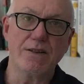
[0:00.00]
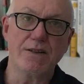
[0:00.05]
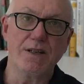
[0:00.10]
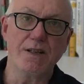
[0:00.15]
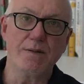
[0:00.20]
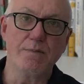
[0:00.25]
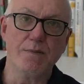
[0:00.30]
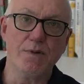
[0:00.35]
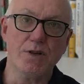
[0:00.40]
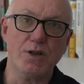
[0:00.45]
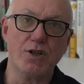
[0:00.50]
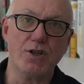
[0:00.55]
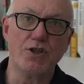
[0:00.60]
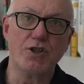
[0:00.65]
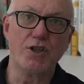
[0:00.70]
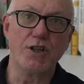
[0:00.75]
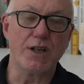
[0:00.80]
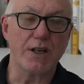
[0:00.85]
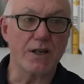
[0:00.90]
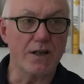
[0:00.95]
the
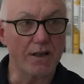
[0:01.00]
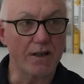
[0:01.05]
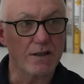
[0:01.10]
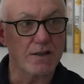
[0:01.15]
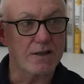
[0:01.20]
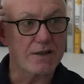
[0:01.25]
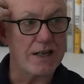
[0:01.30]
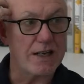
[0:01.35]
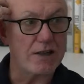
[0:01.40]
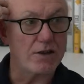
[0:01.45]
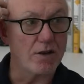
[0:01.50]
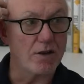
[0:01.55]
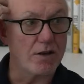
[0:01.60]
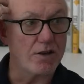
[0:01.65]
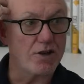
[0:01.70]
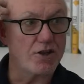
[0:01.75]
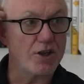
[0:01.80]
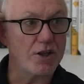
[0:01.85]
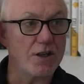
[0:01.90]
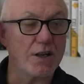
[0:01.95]
emerging
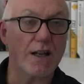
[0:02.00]
technology